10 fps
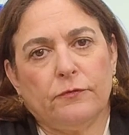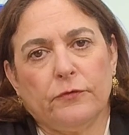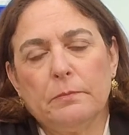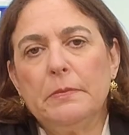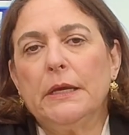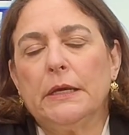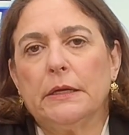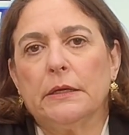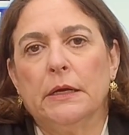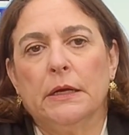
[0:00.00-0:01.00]
for
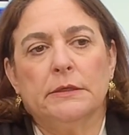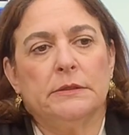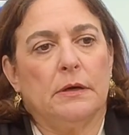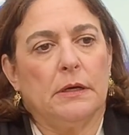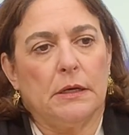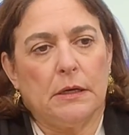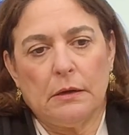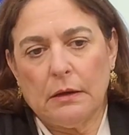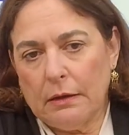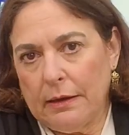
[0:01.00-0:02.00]
me,
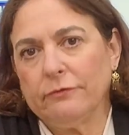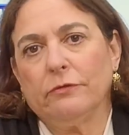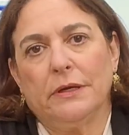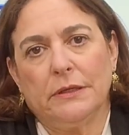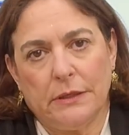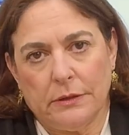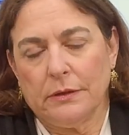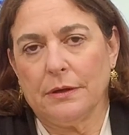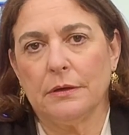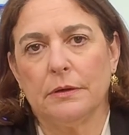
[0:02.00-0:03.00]
every
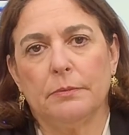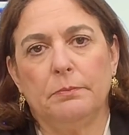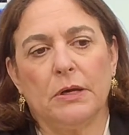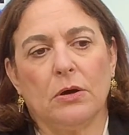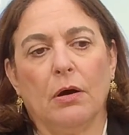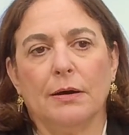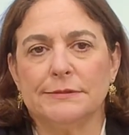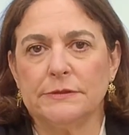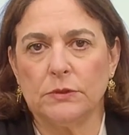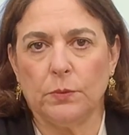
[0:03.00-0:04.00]
year,
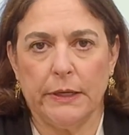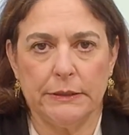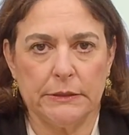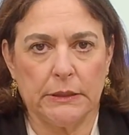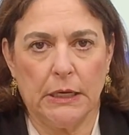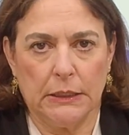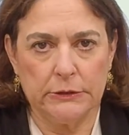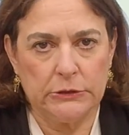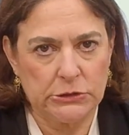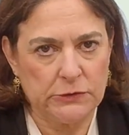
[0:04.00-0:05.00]
because of the way that the
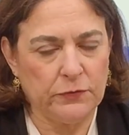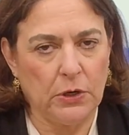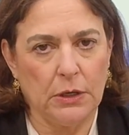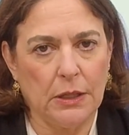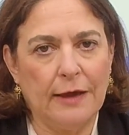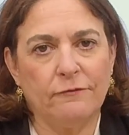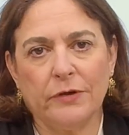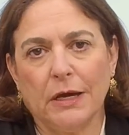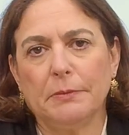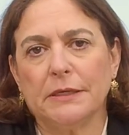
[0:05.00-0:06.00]
calendars fall, I
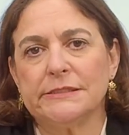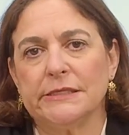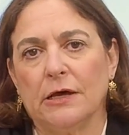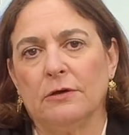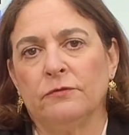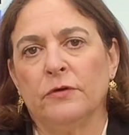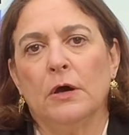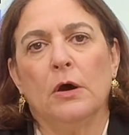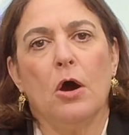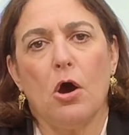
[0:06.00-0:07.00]
find myself
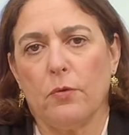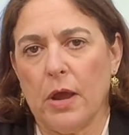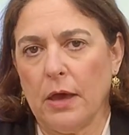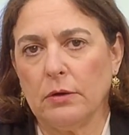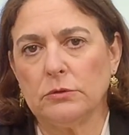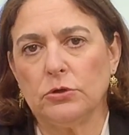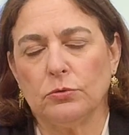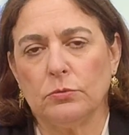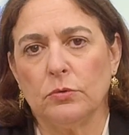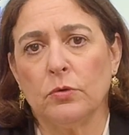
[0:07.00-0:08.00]
around
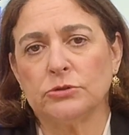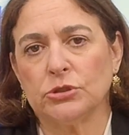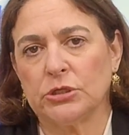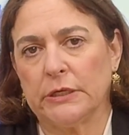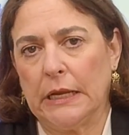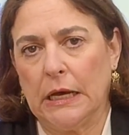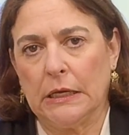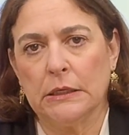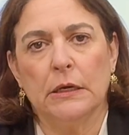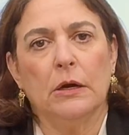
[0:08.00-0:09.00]
Rosh
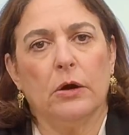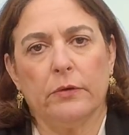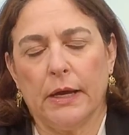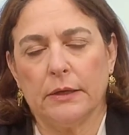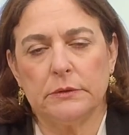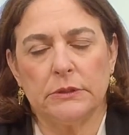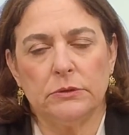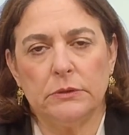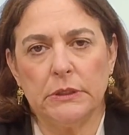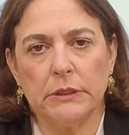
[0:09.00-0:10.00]
Hashanah, around the
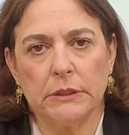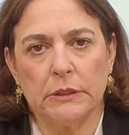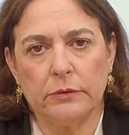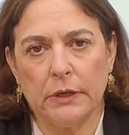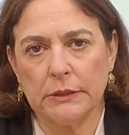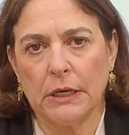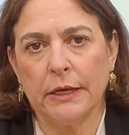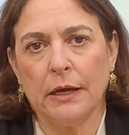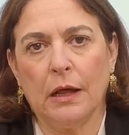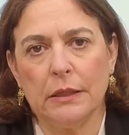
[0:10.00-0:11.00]
New Year, around the
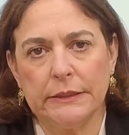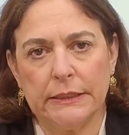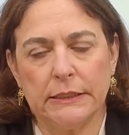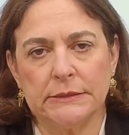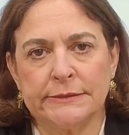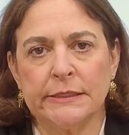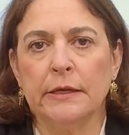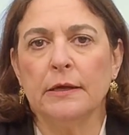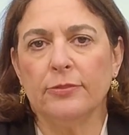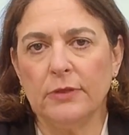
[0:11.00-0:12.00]
high holidays,
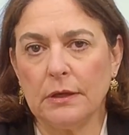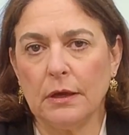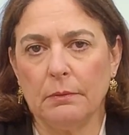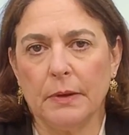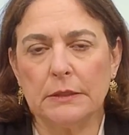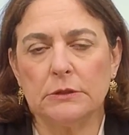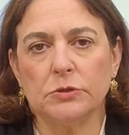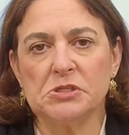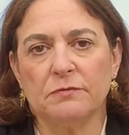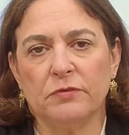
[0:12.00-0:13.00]
thinking about
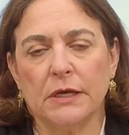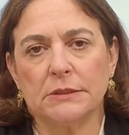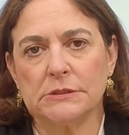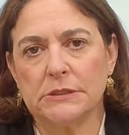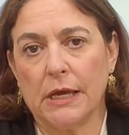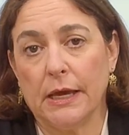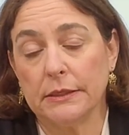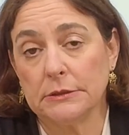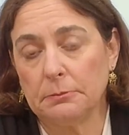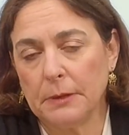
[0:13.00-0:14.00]
those events
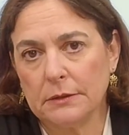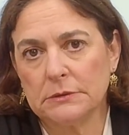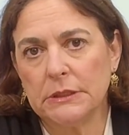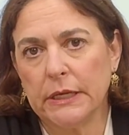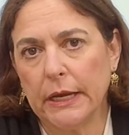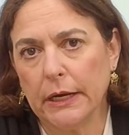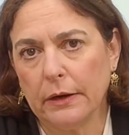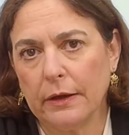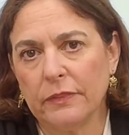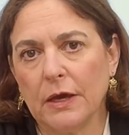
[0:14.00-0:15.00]
and about the
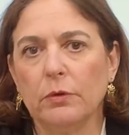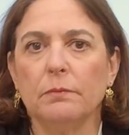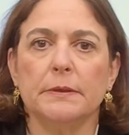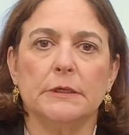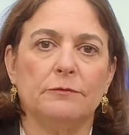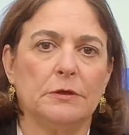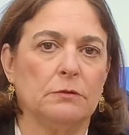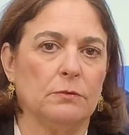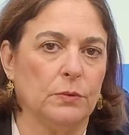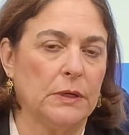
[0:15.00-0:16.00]
era that we've been living
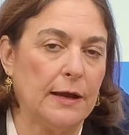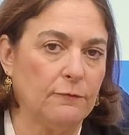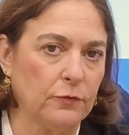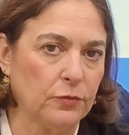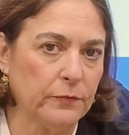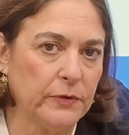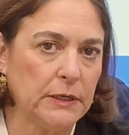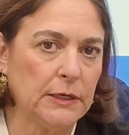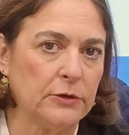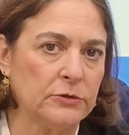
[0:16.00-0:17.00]
through now for 30
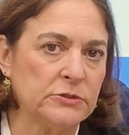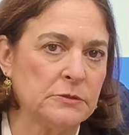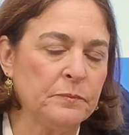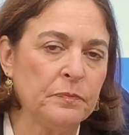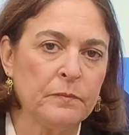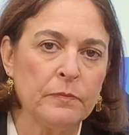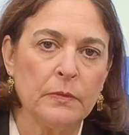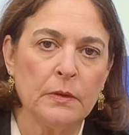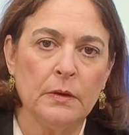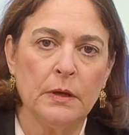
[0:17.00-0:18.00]
years.
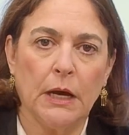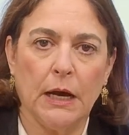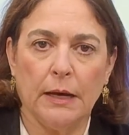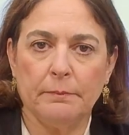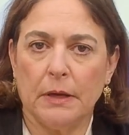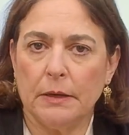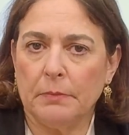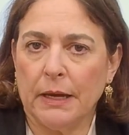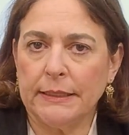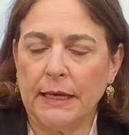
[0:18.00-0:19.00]

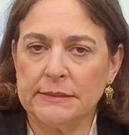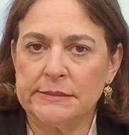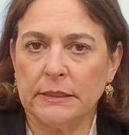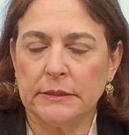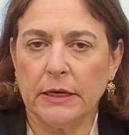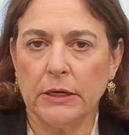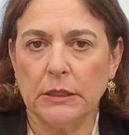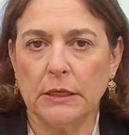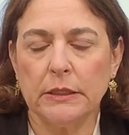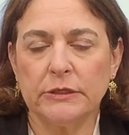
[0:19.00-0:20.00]
My guest on the
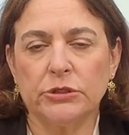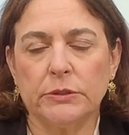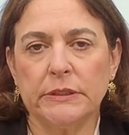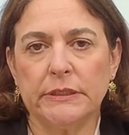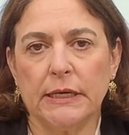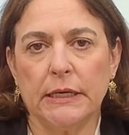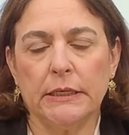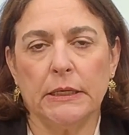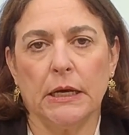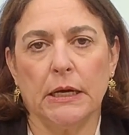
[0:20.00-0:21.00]
Carolyn Glick Show
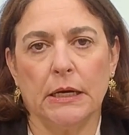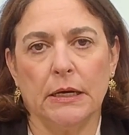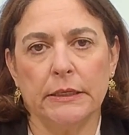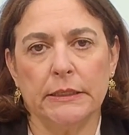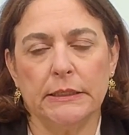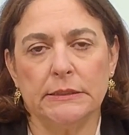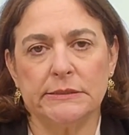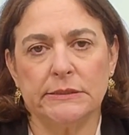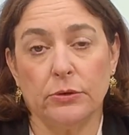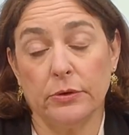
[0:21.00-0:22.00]
today
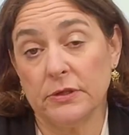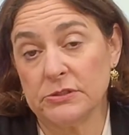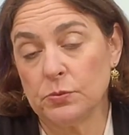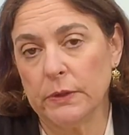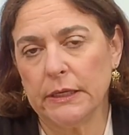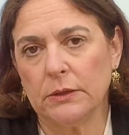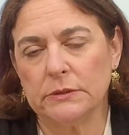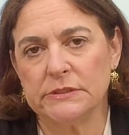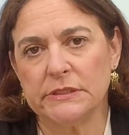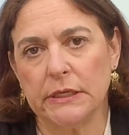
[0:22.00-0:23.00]
this week
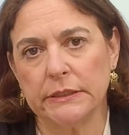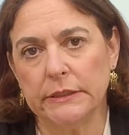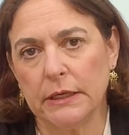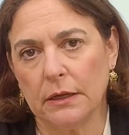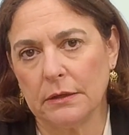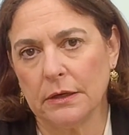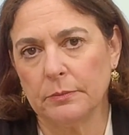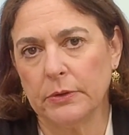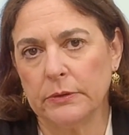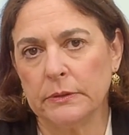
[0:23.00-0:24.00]
was Yigal
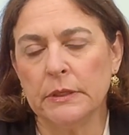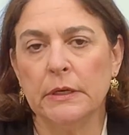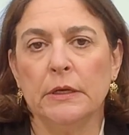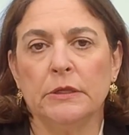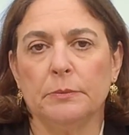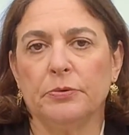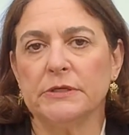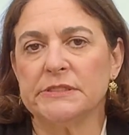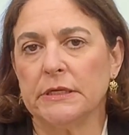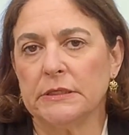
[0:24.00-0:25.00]
Carmon, the
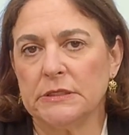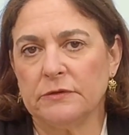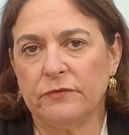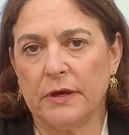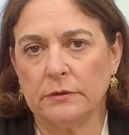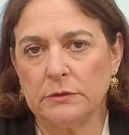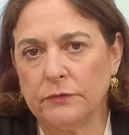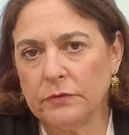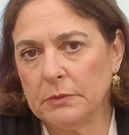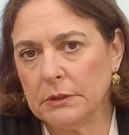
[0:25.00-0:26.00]
president and founder
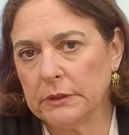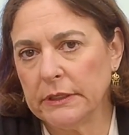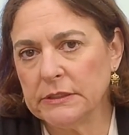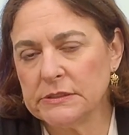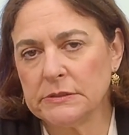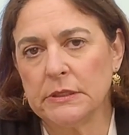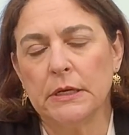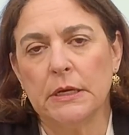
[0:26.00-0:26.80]
of the Middle East